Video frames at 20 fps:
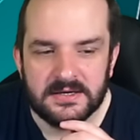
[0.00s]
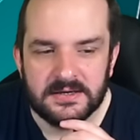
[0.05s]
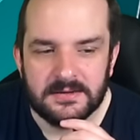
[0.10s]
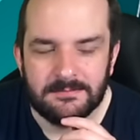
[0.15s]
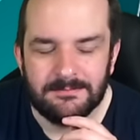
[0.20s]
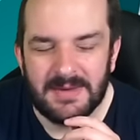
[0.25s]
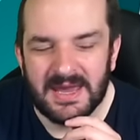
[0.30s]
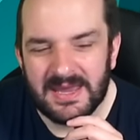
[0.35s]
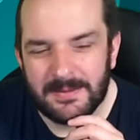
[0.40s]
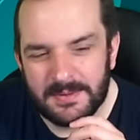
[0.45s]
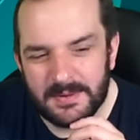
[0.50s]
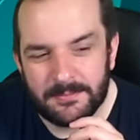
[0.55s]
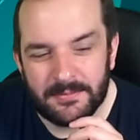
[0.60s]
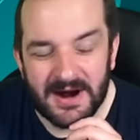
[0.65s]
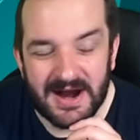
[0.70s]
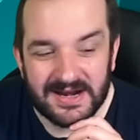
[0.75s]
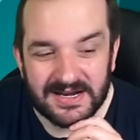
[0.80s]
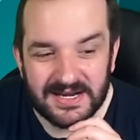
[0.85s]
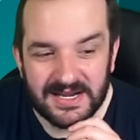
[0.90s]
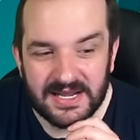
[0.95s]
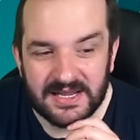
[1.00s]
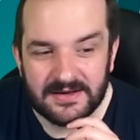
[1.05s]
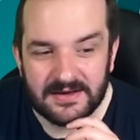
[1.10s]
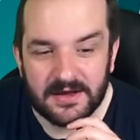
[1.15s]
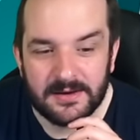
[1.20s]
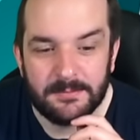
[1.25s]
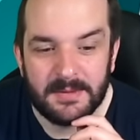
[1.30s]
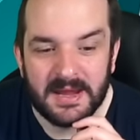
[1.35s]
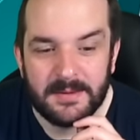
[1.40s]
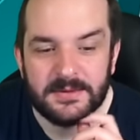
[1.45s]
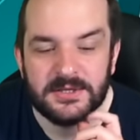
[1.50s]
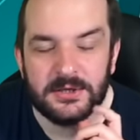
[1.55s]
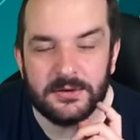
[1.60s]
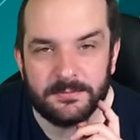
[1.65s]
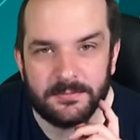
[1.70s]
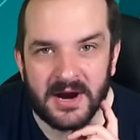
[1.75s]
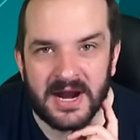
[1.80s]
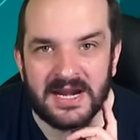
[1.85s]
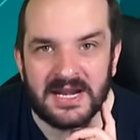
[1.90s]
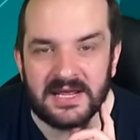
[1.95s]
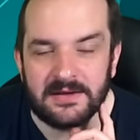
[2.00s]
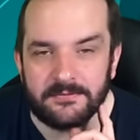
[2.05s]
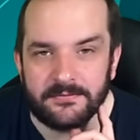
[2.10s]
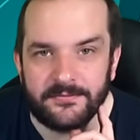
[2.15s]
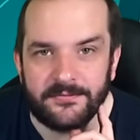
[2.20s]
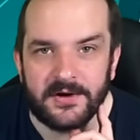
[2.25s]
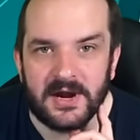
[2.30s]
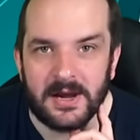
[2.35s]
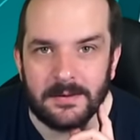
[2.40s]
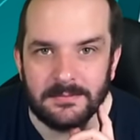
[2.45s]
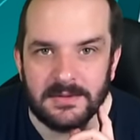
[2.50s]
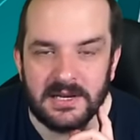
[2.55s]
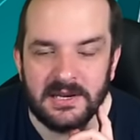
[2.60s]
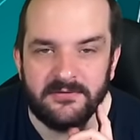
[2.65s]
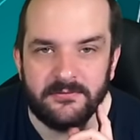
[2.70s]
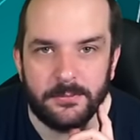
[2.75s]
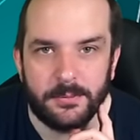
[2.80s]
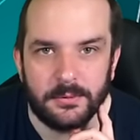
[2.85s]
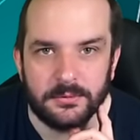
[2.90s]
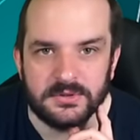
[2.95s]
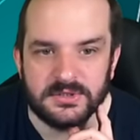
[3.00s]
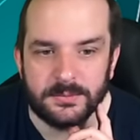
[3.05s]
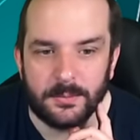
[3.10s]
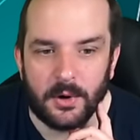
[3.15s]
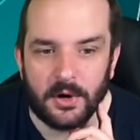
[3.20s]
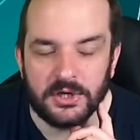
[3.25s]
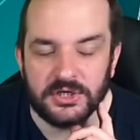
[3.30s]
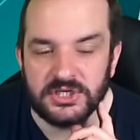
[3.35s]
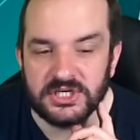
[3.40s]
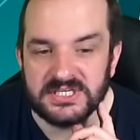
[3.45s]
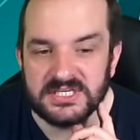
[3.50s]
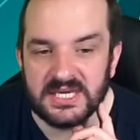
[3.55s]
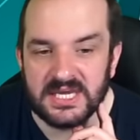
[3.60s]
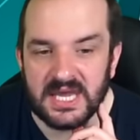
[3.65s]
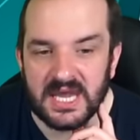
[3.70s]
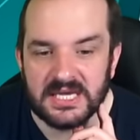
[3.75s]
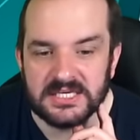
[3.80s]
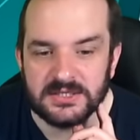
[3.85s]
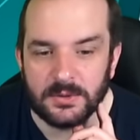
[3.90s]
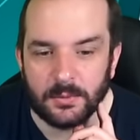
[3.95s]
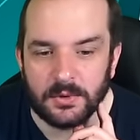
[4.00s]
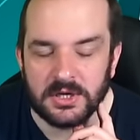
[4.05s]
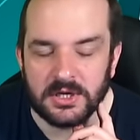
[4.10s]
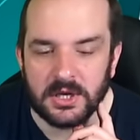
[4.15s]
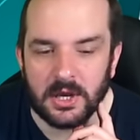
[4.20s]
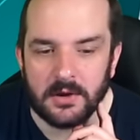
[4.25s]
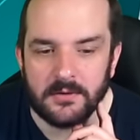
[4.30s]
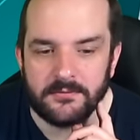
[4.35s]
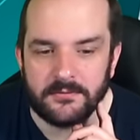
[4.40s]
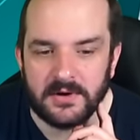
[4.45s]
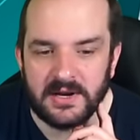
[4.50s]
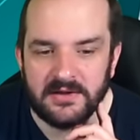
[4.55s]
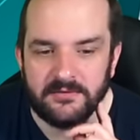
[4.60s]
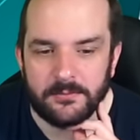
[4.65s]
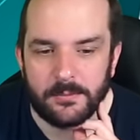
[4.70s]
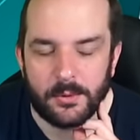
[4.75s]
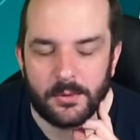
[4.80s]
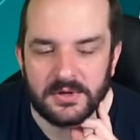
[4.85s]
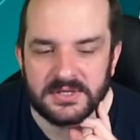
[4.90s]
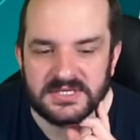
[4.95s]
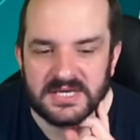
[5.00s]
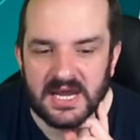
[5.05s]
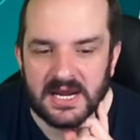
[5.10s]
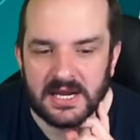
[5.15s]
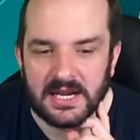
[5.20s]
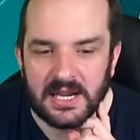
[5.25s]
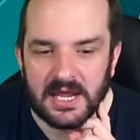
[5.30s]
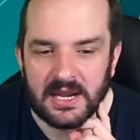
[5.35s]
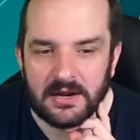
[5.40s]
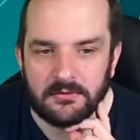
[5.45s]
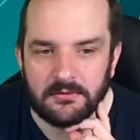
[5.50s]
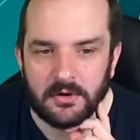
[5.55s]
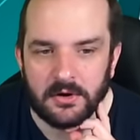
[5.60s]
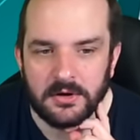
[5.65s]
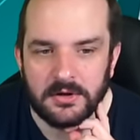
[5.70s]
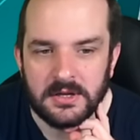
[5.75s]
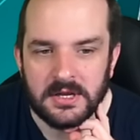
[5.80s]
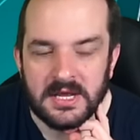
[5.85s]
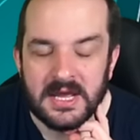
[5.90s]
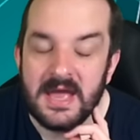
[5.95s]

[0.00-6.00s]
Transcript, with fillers: Maybe Bradley. I'd maybe do Bradley and free up the Liverpool spot just in case I want to go for a Liverpool attacker later on.